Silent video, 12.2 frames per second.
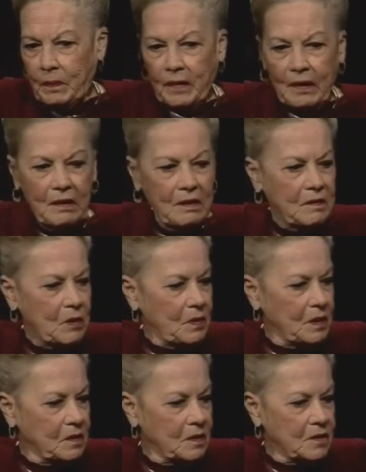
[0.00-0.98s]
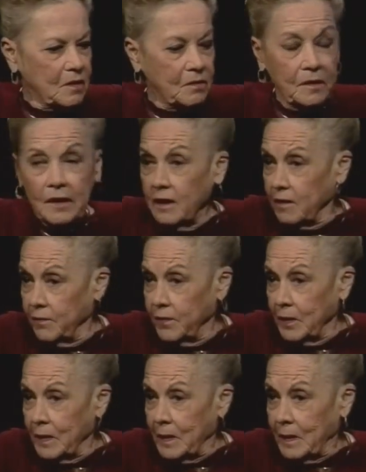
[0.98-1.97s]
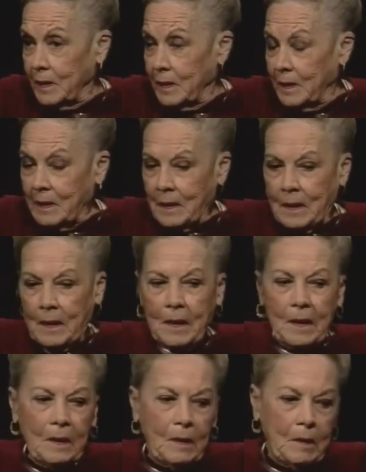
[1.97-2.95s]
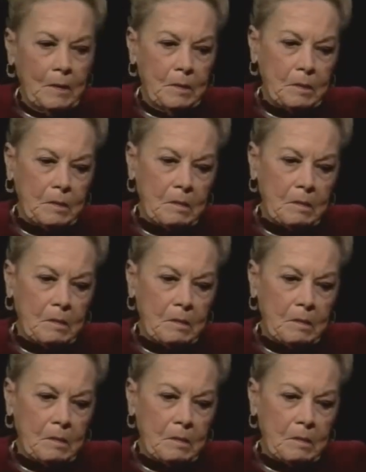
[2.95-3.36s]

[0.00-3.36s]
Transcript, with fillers: it is a message of love, um,